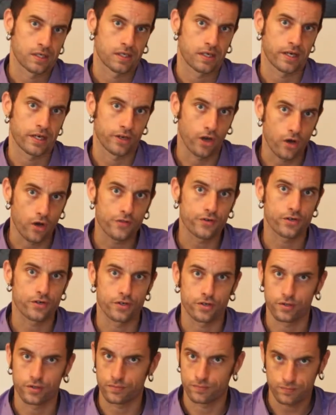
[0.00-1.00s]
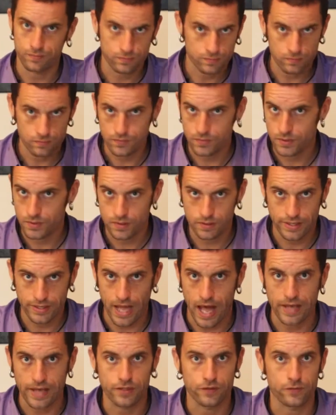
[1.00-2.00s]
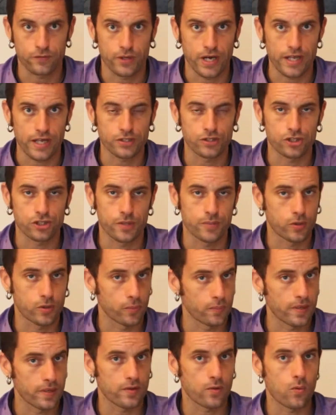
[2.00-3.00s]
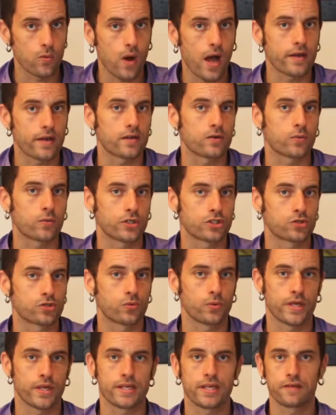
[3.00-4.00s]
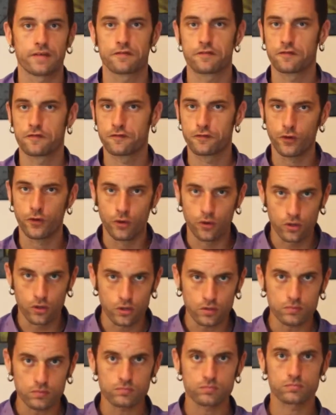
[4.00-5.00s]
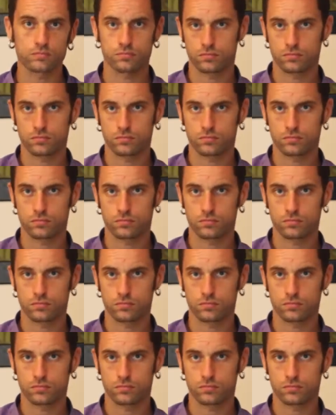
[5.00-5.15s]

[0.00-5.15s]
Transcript: another kind of relationship could be the one in which we give full